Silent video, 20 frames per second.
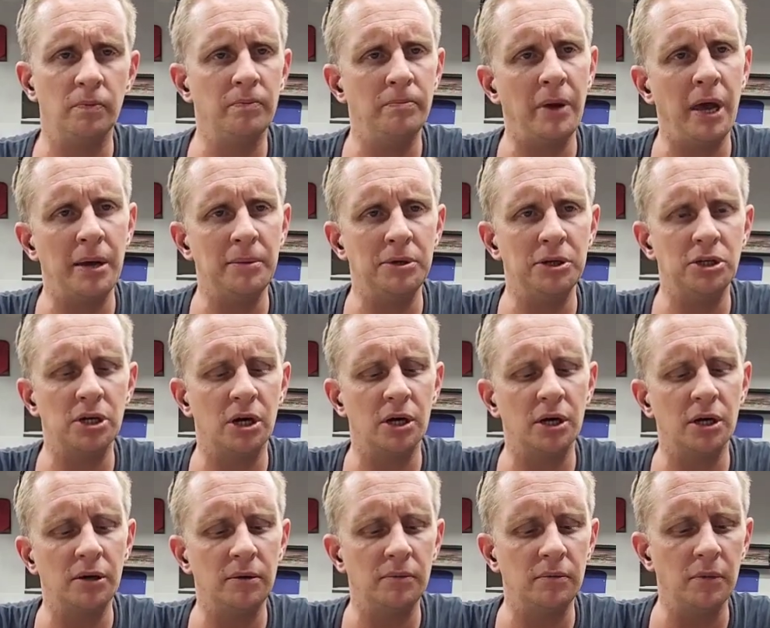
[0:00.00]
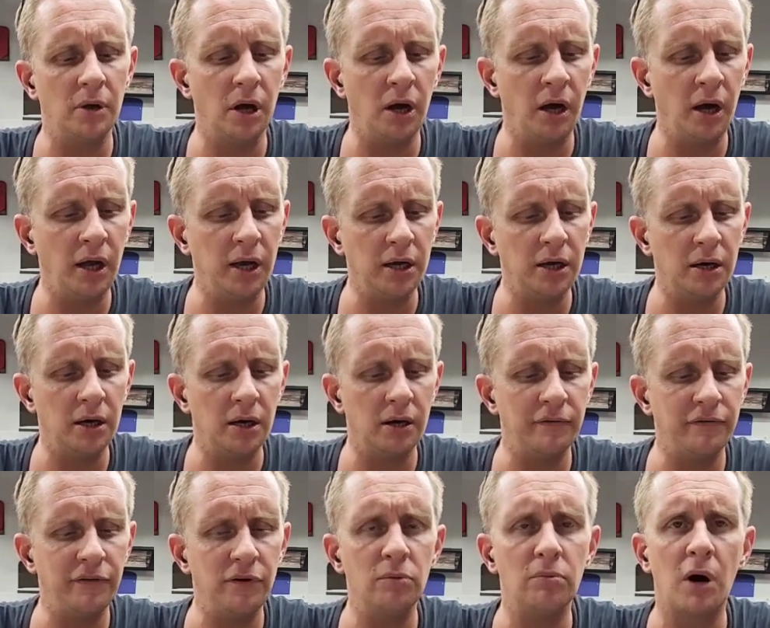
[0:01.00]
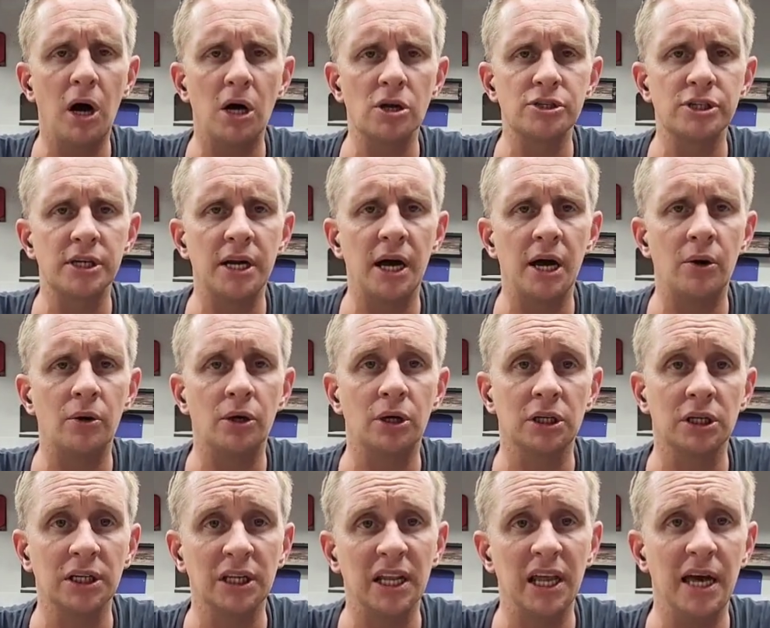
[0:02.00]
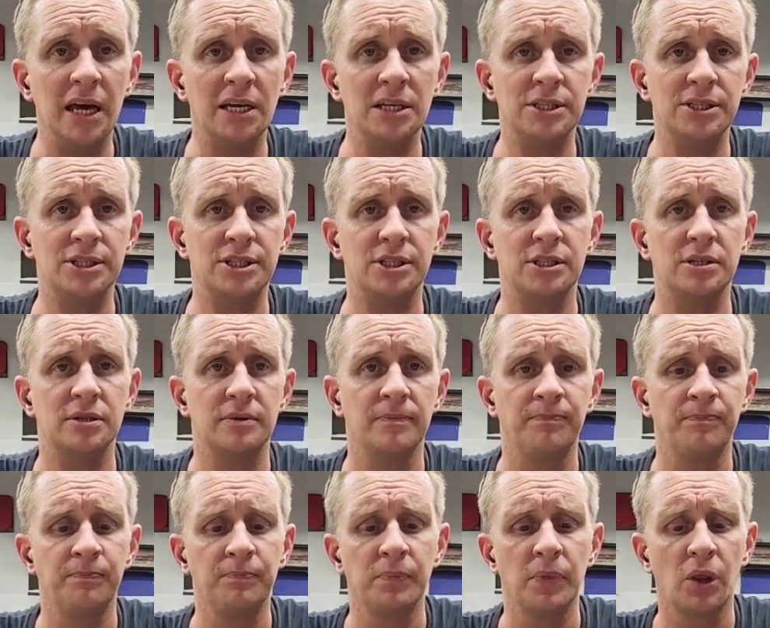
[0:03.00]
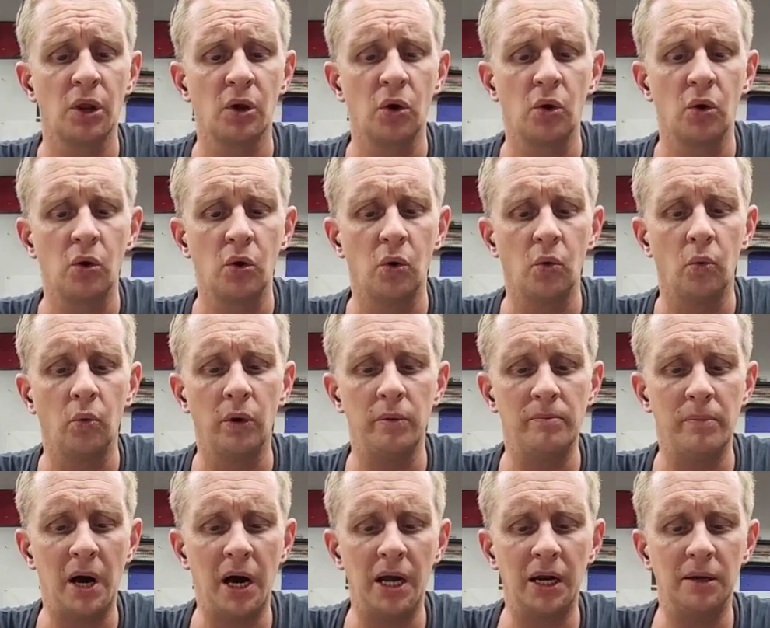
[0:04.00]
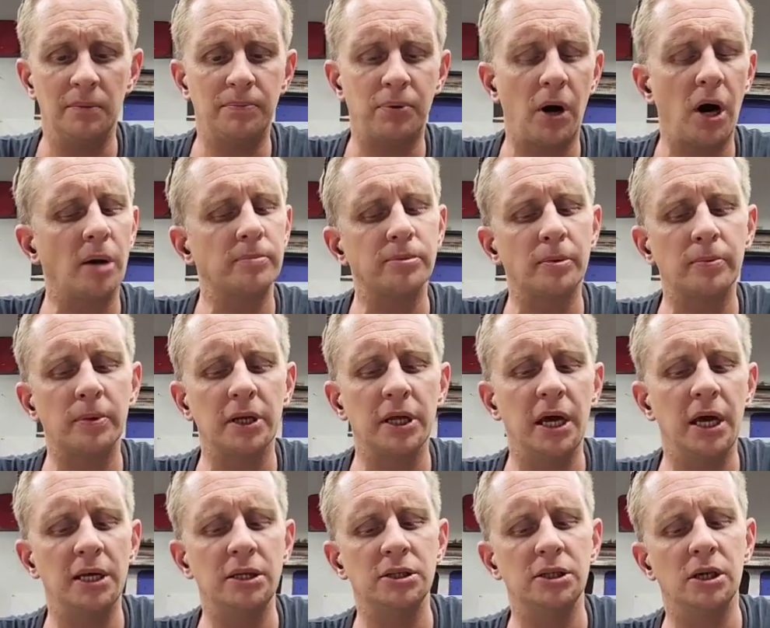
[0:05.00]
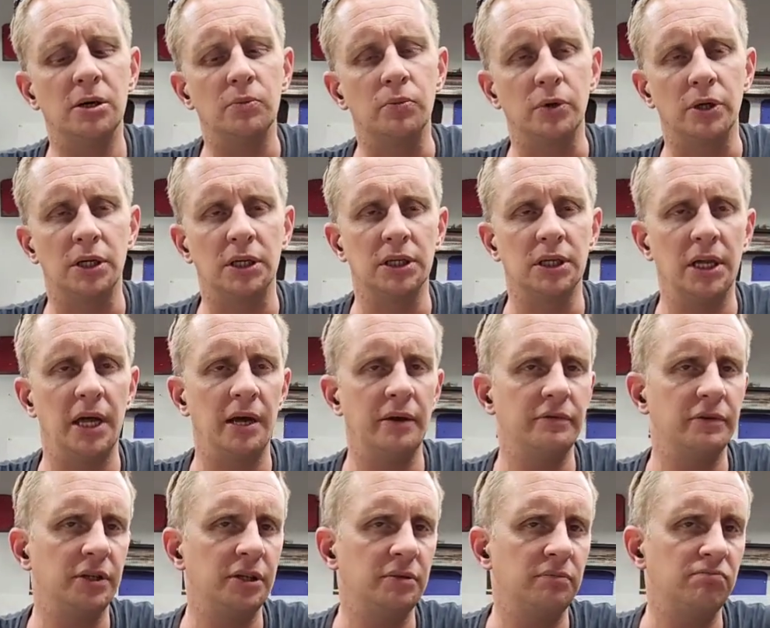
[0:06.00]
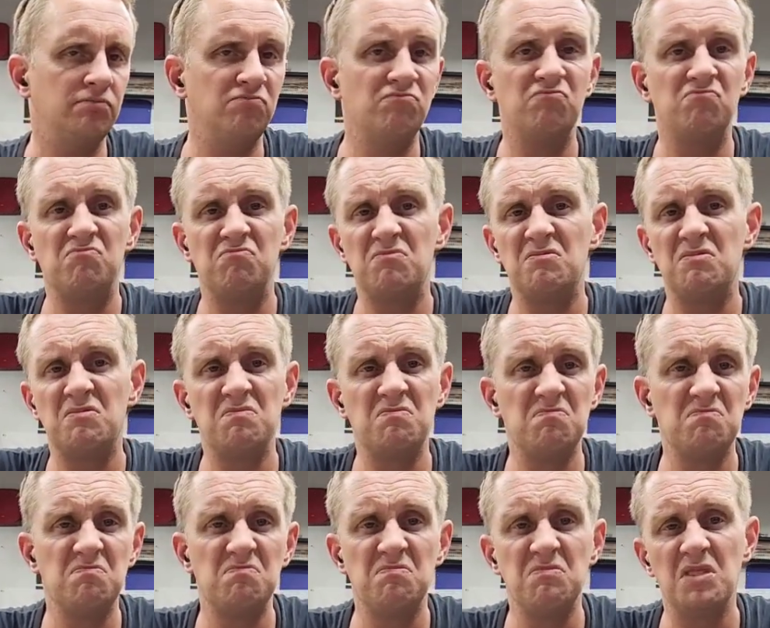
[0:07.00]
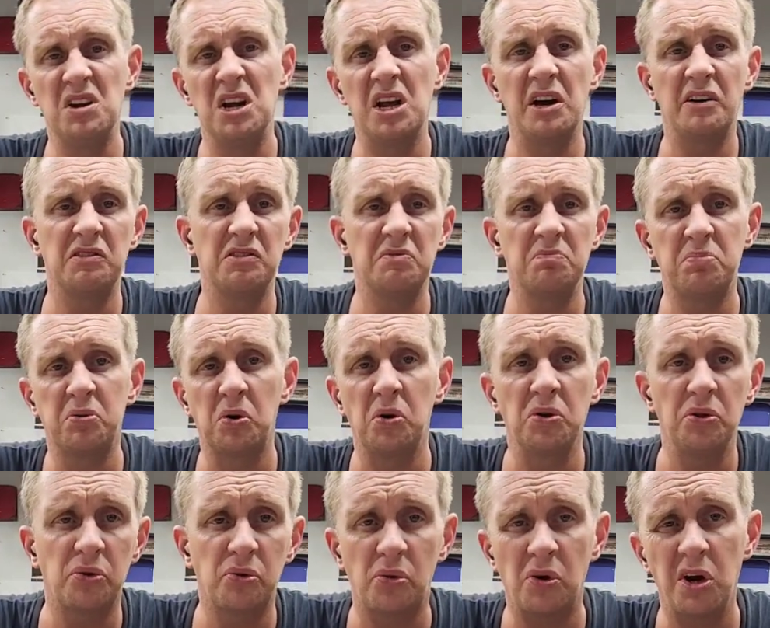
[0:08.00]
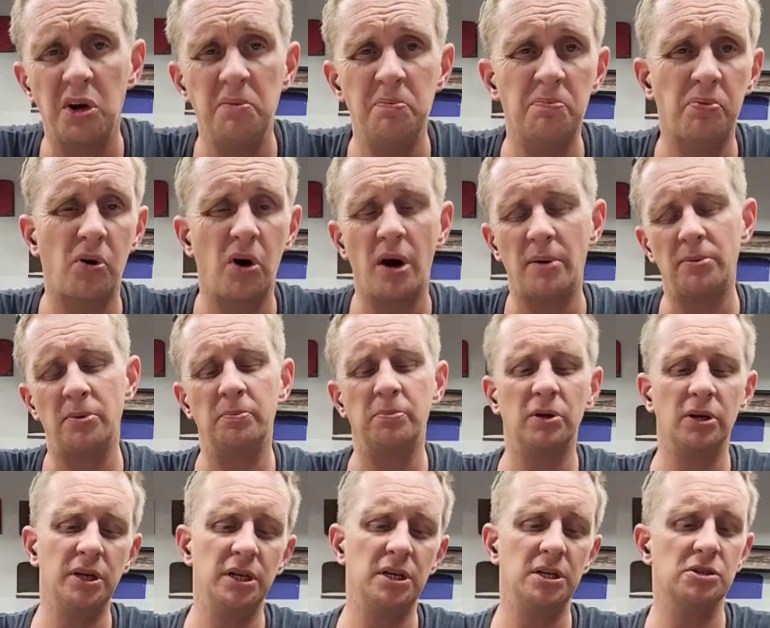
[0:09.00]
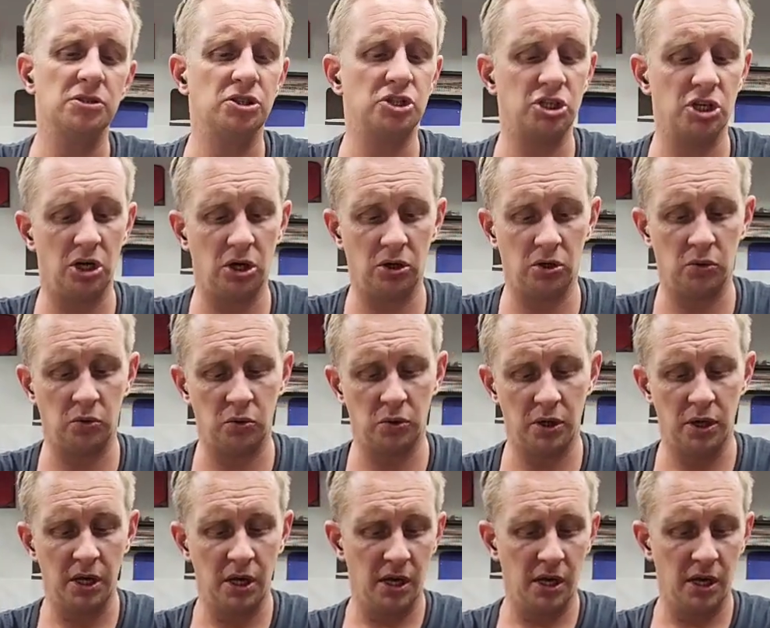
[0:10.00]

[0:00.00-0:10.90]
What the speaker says: maybe done a few miles an hour less, we might have probably ended up with 11.3 probably. So